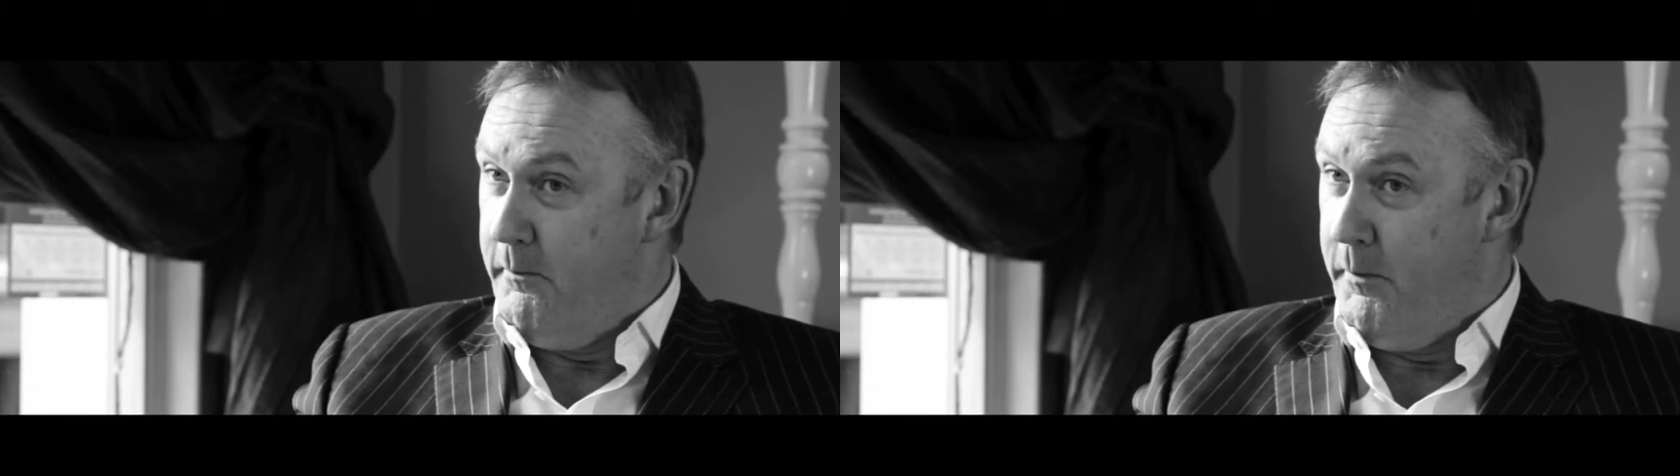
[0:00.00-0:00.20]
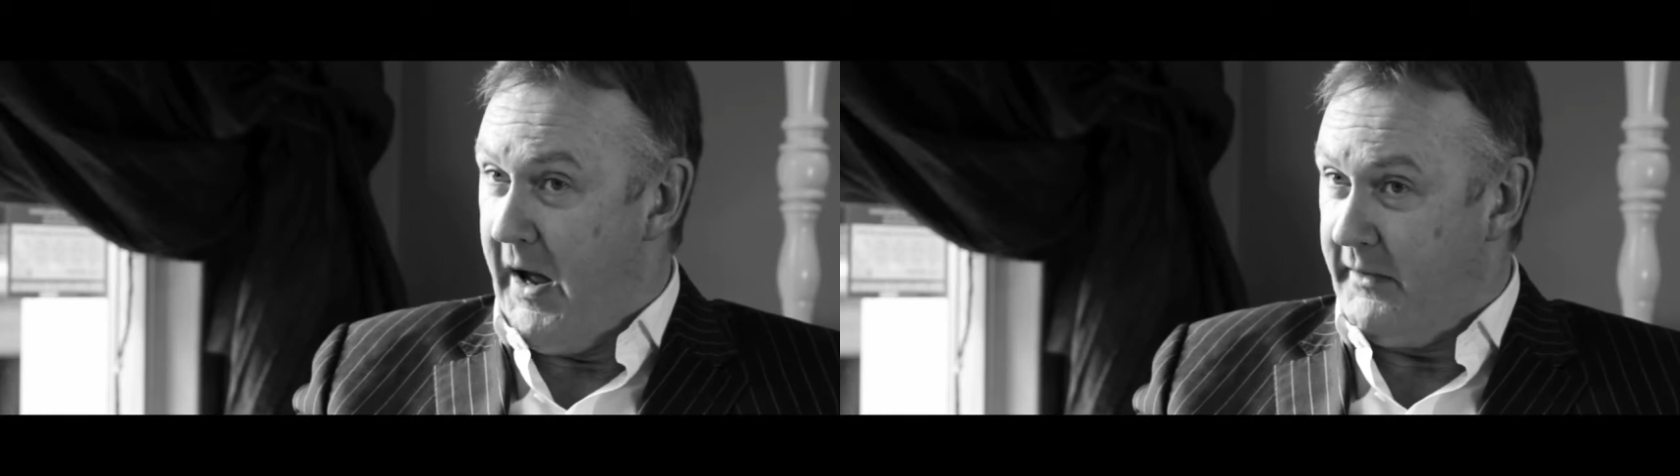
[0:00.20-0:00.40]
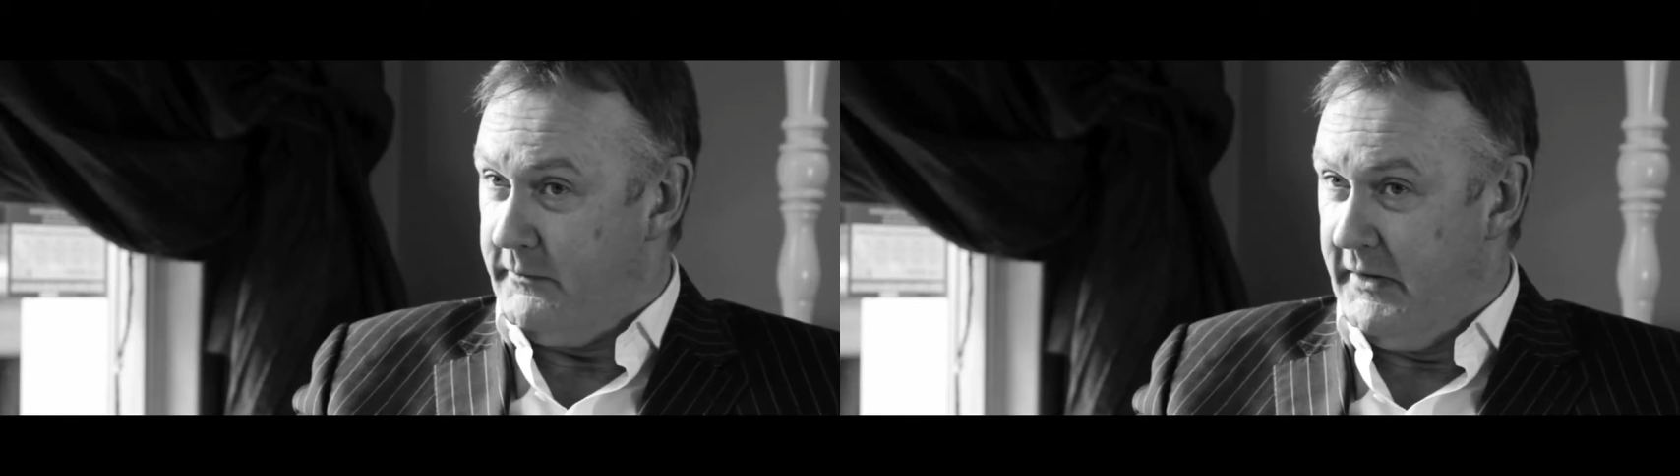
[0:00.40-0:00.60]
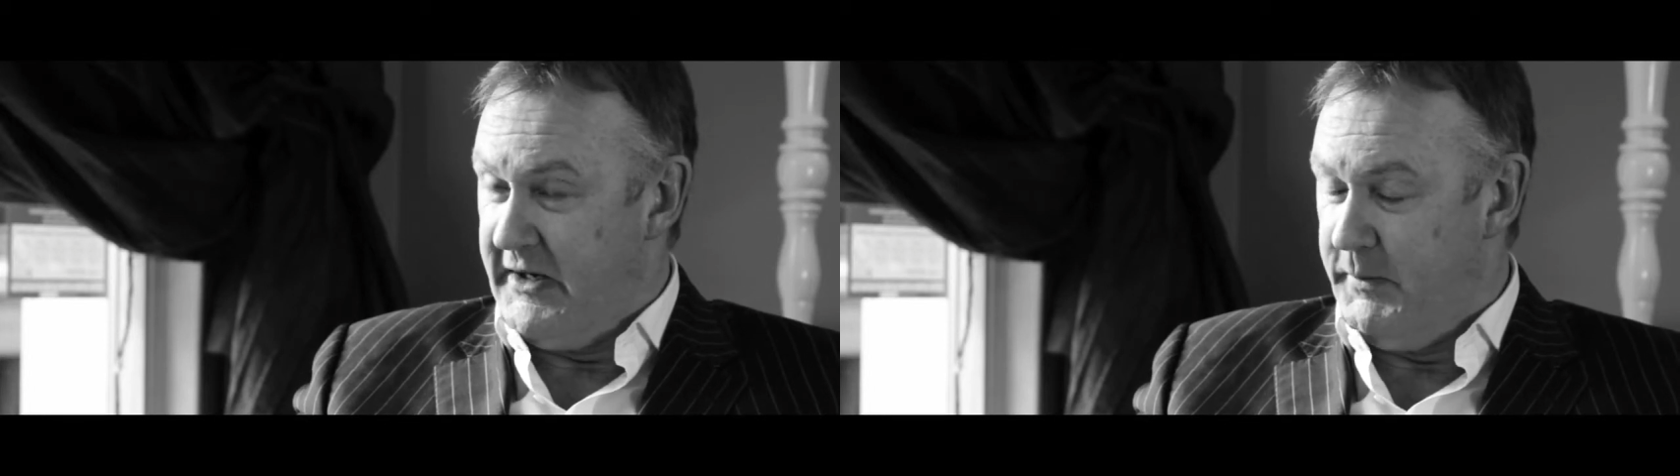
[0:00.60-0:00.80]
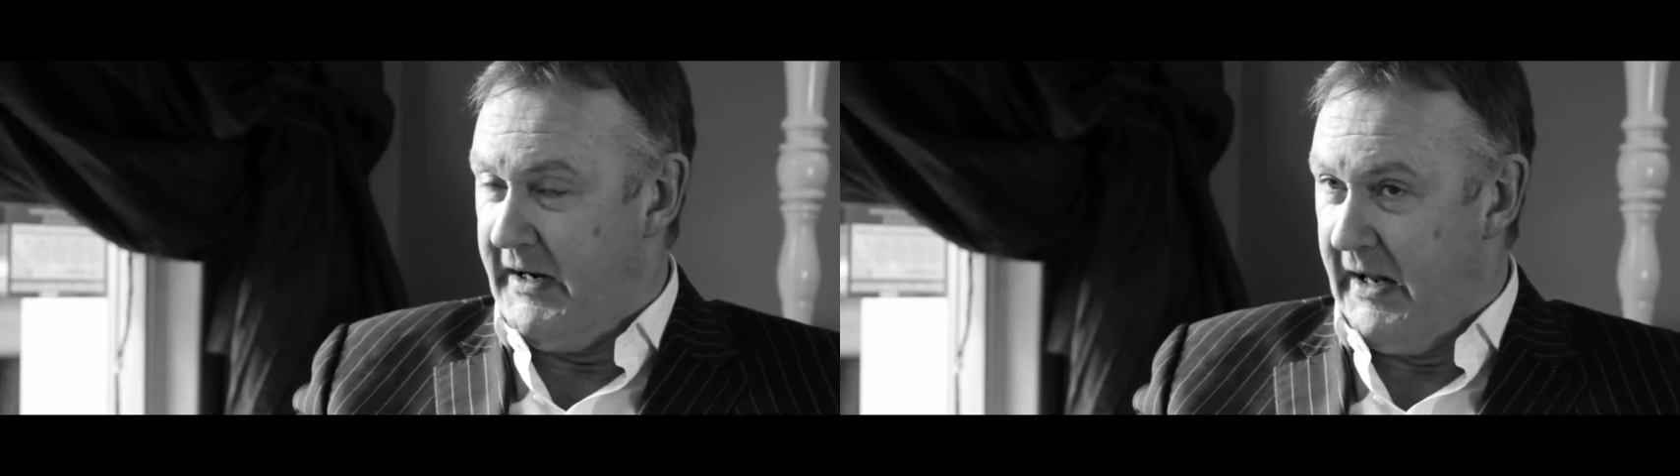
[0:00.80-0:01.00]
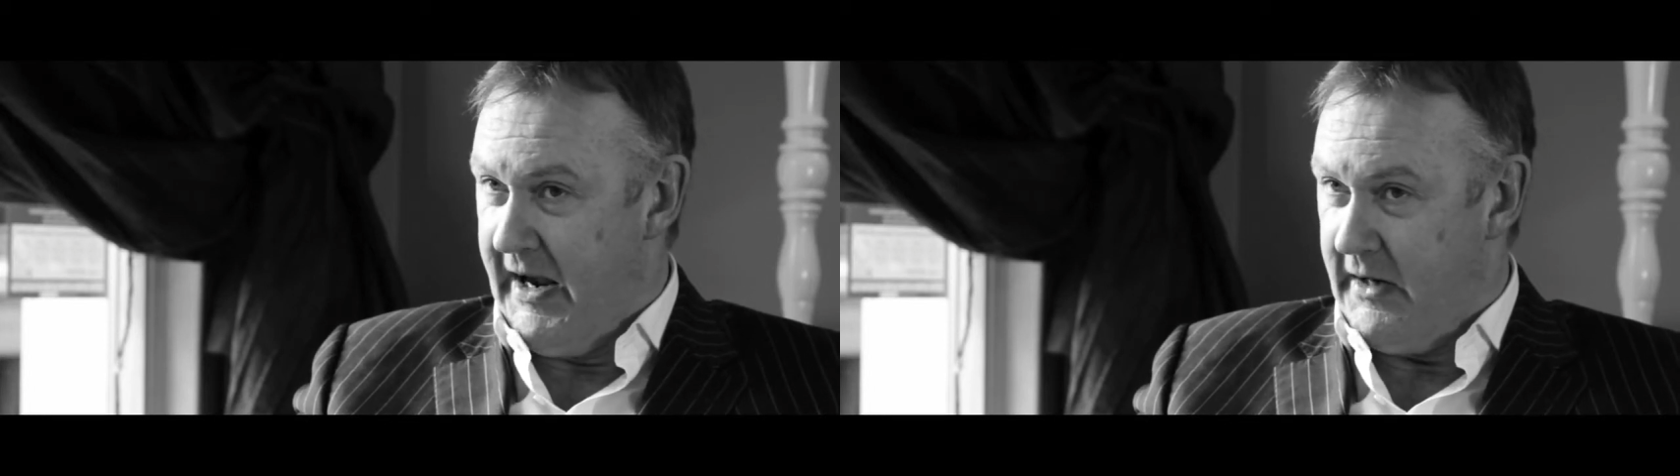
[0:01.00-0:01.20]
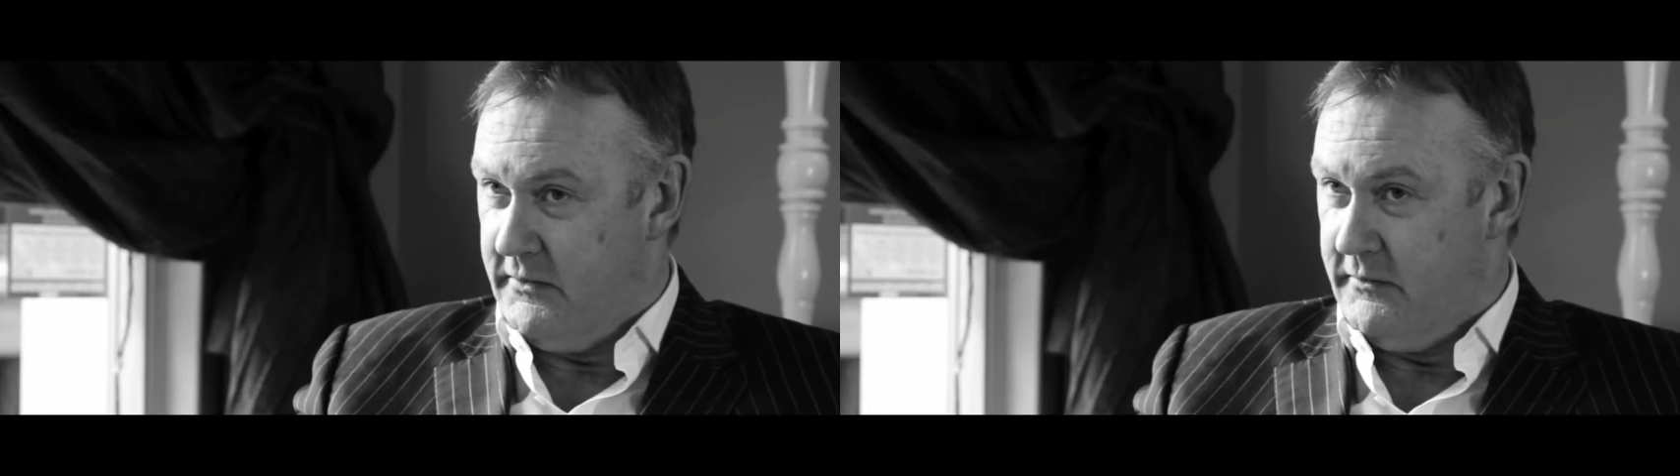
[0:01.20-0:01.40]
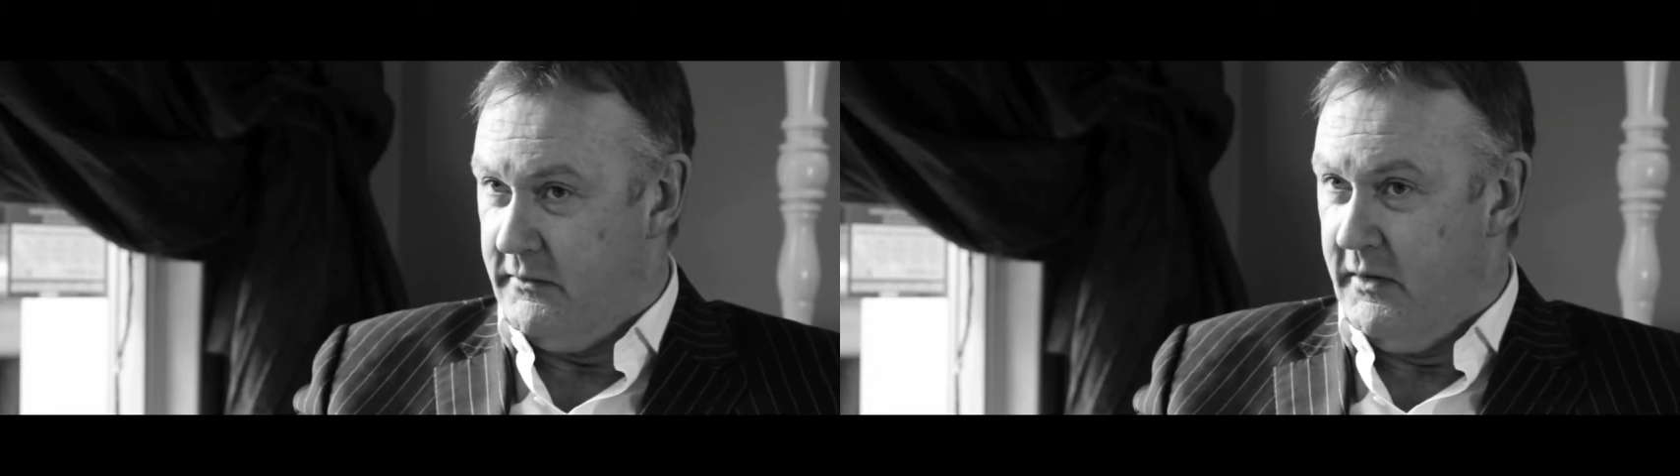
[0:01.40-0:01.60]
But let's be clear.
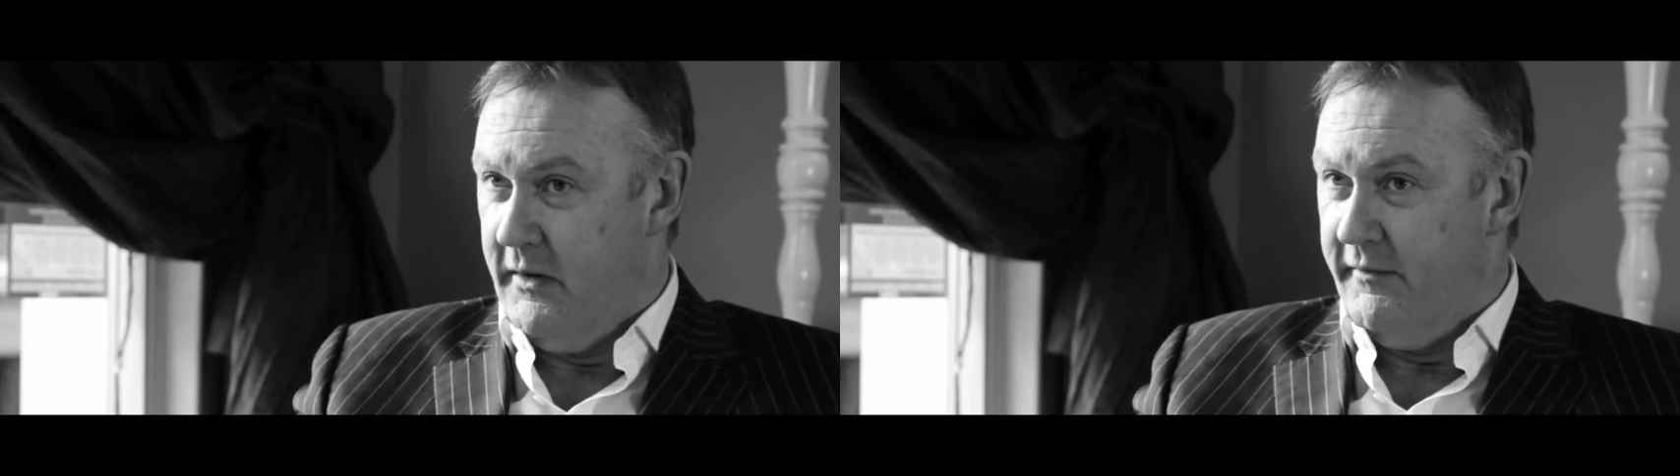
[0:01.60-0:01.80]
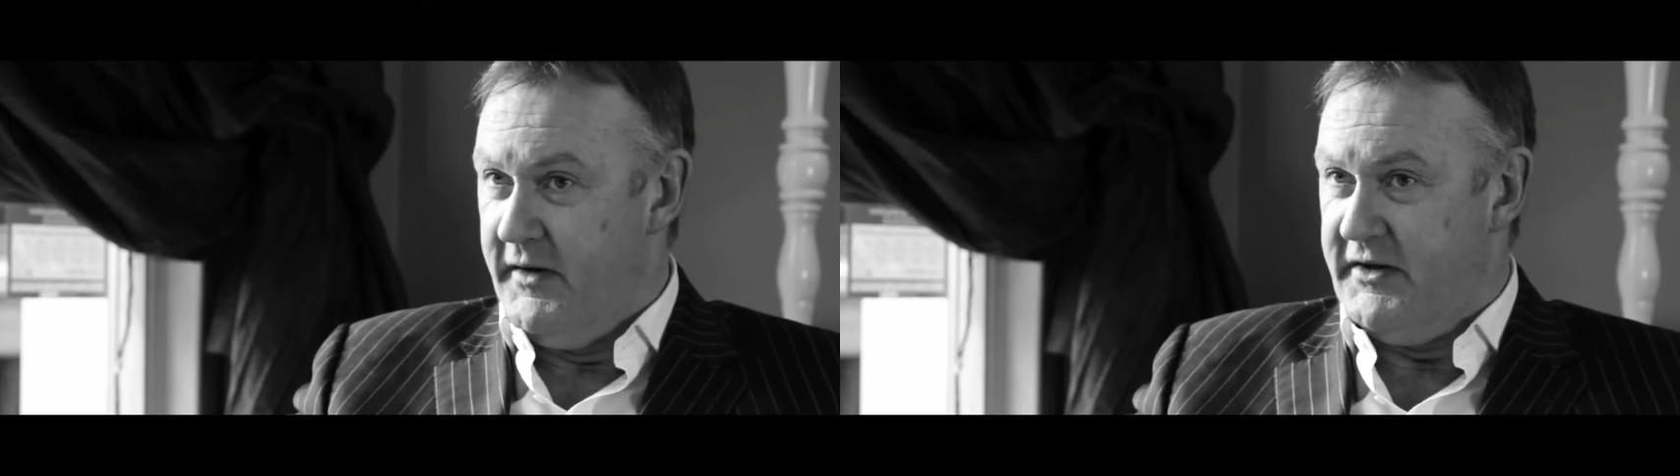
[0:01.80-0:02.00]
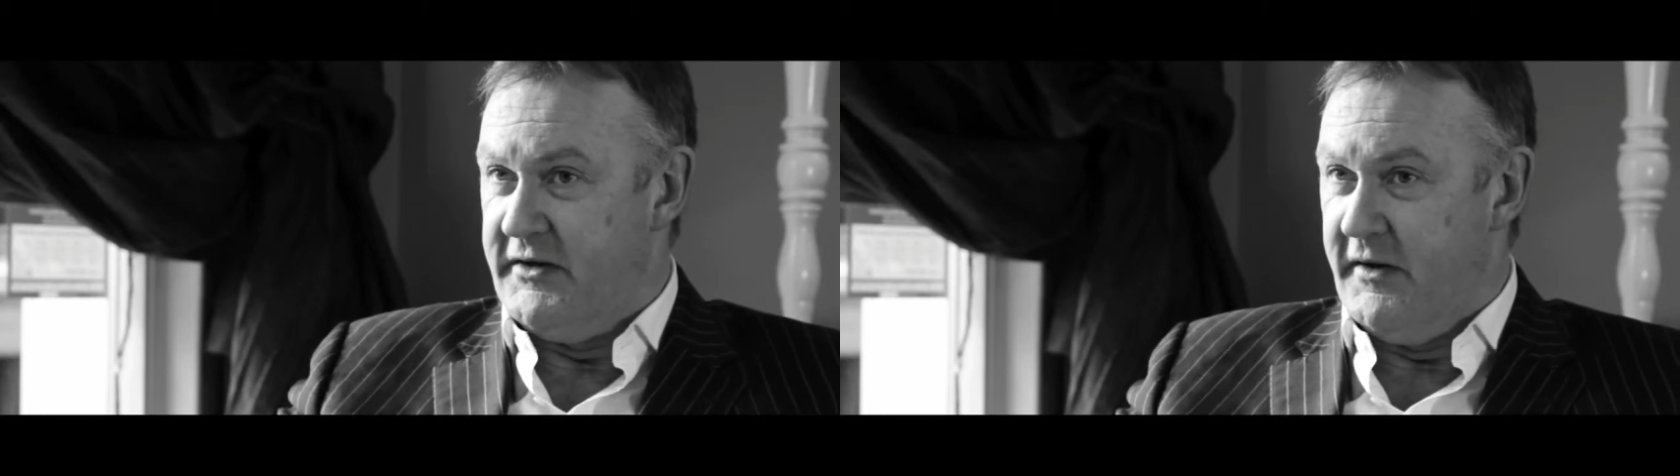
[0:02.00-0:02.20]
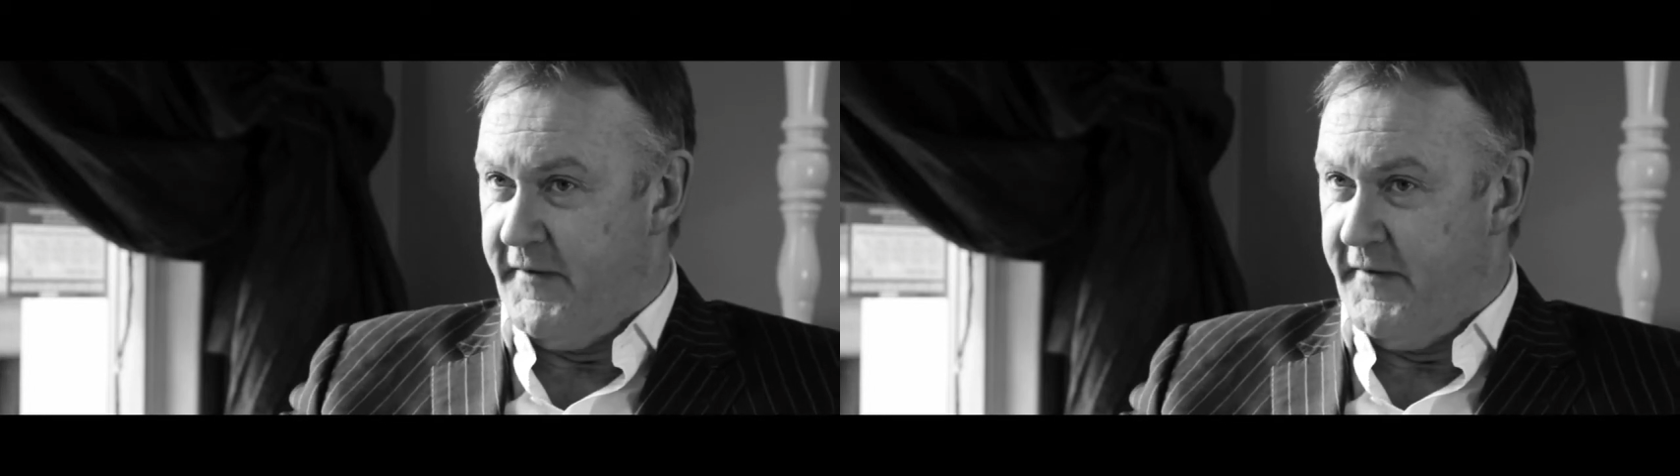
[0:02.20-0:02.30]
This isn't the